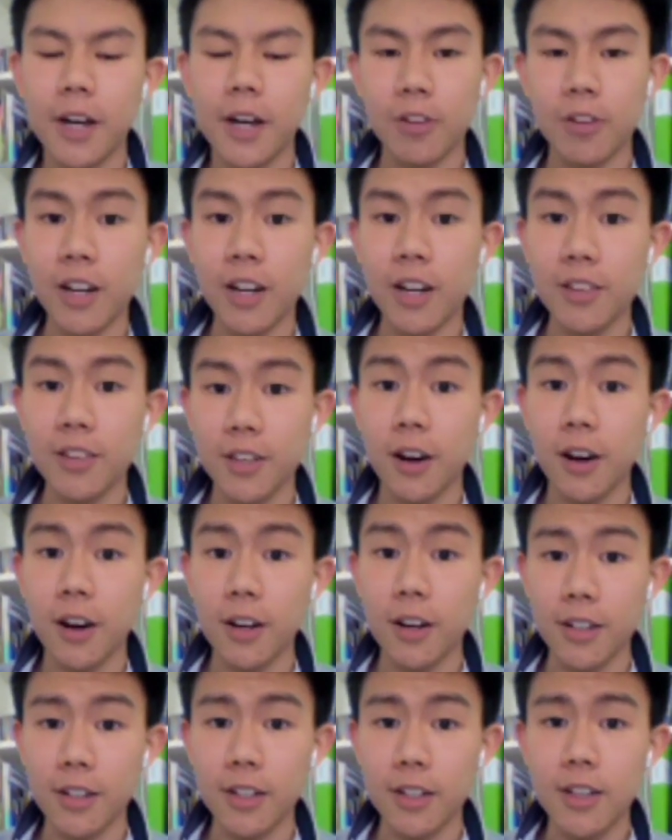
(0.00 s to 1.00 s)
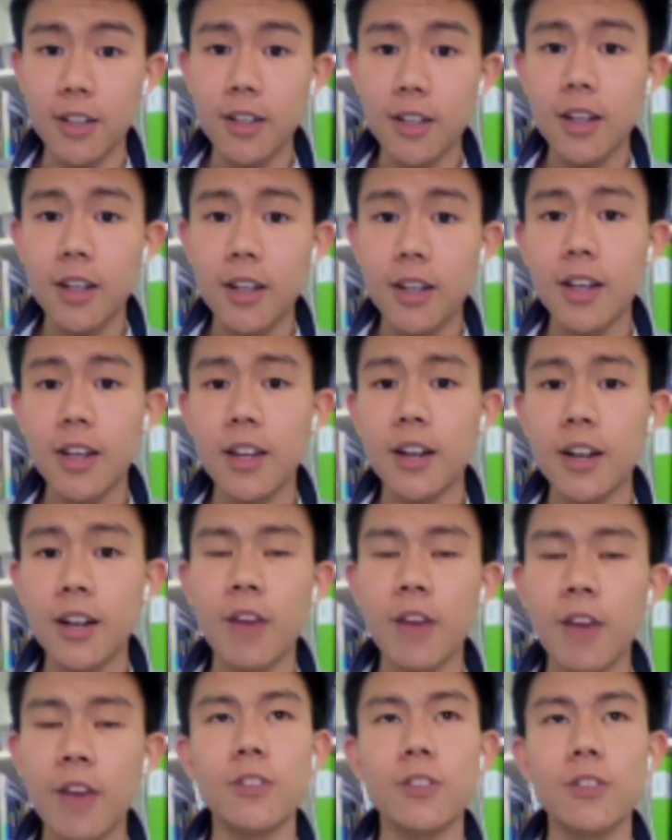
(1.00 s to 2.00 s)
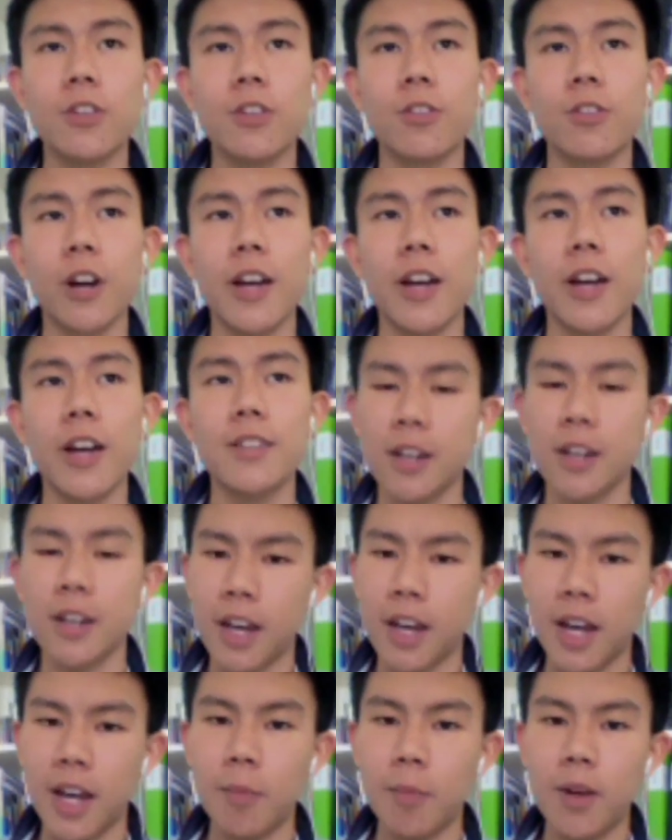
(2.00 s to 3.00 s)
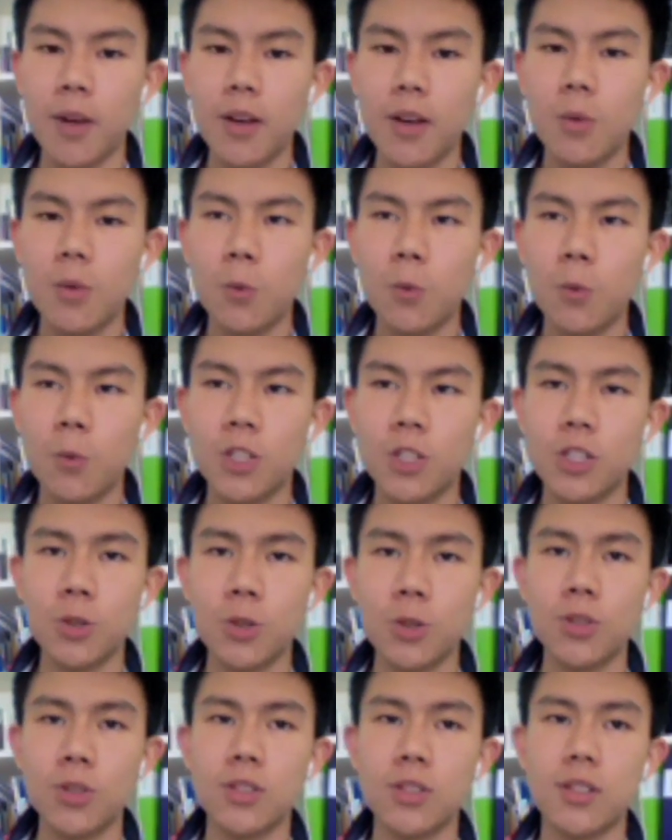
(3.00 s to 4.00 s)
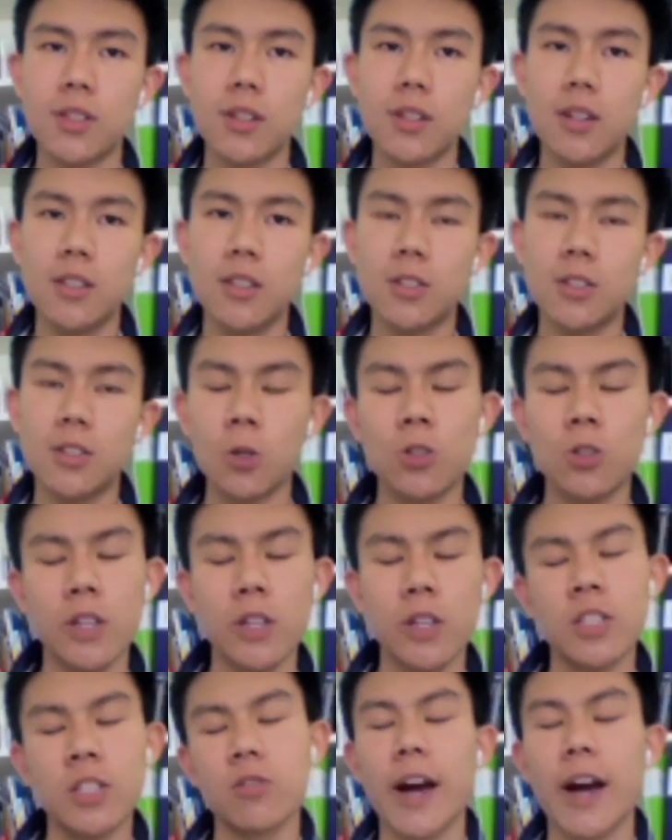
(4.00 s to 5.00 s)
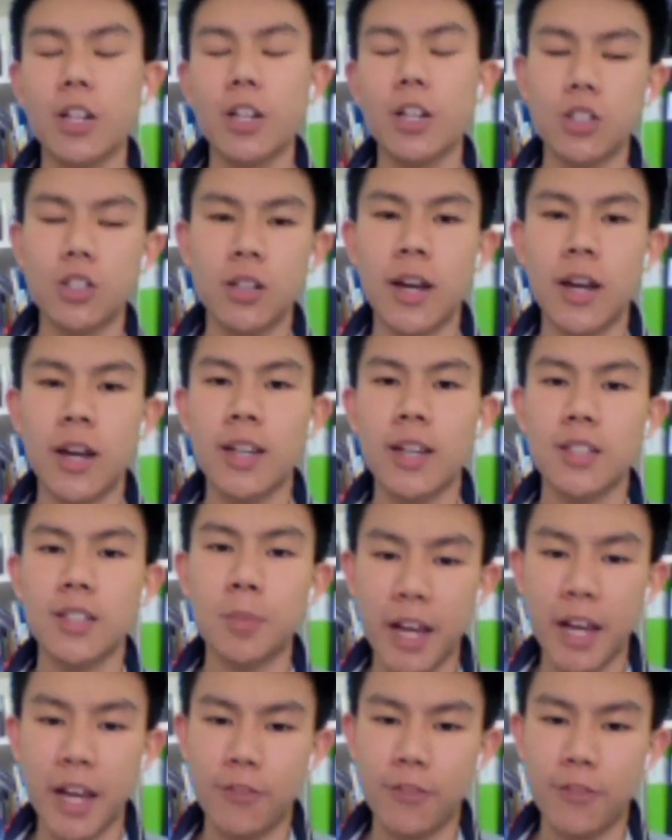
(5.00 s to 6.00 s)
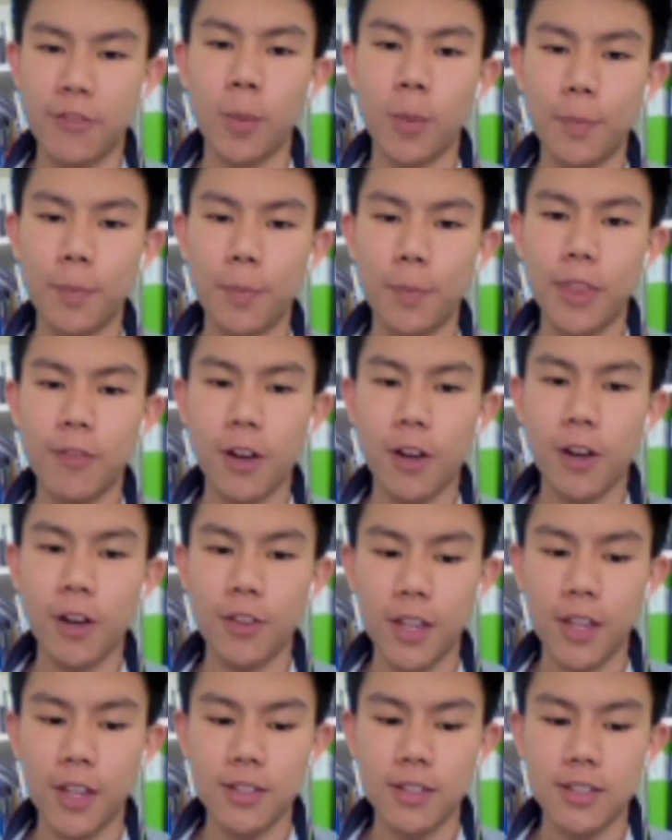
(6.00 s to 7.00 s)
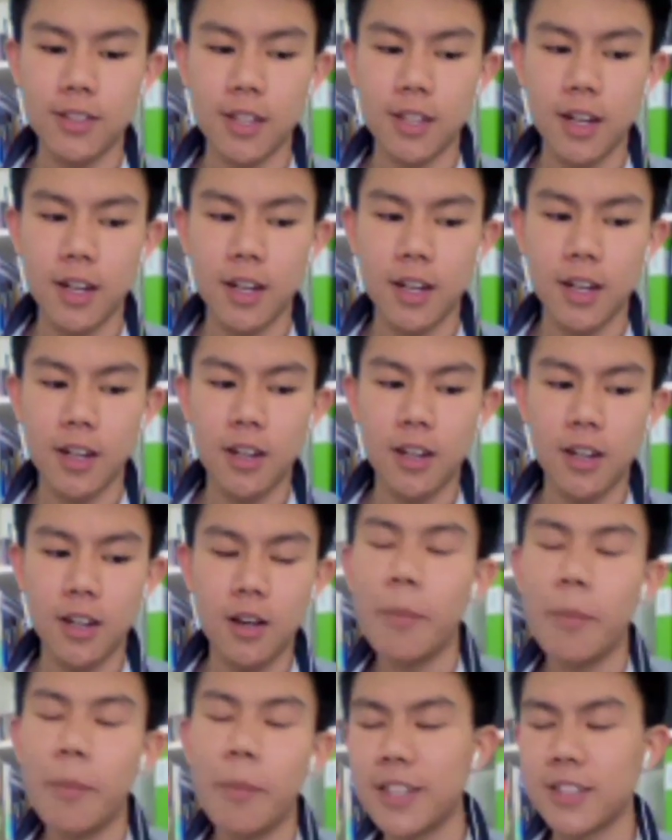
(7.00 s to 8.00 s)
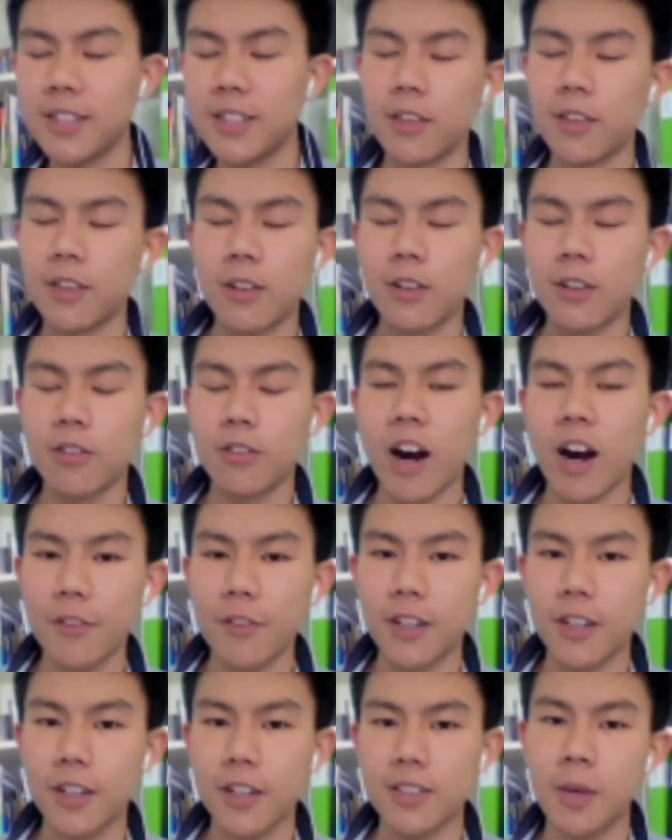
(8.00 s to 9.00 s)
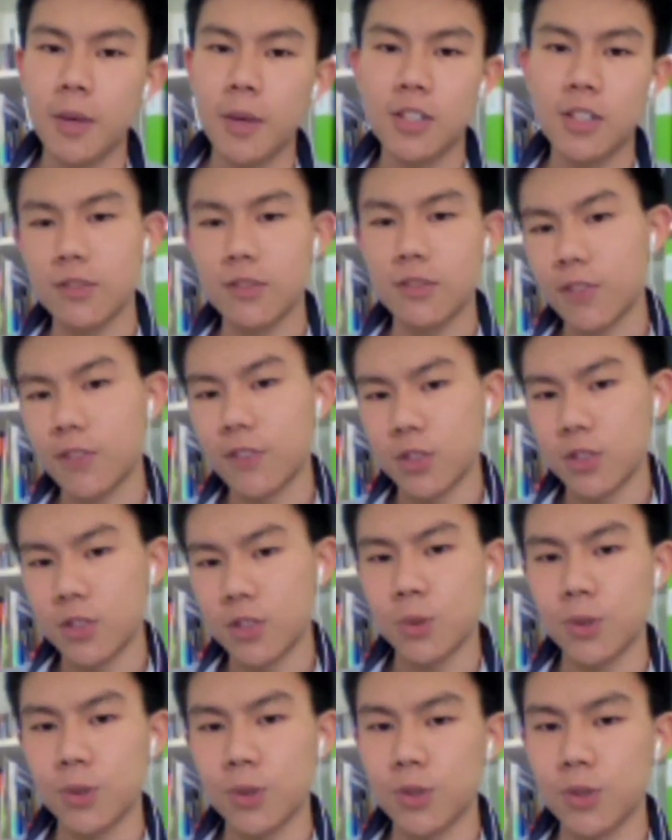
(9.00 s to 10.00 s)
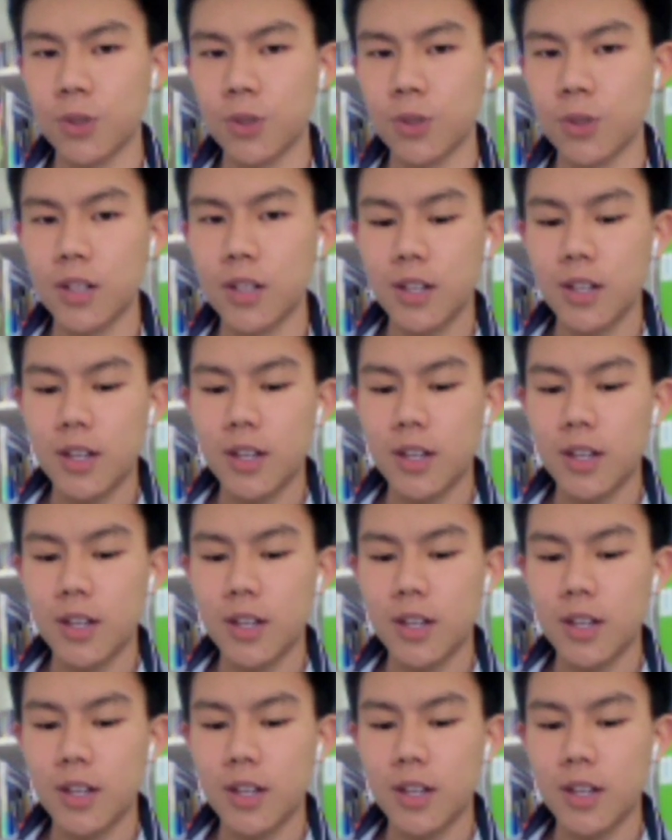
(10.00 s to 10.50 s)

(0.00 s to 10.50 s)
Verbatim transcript: I created the card in an effort to create a game which used social interaction as a platform rather than, say, amazing graphics, amazing visuals, or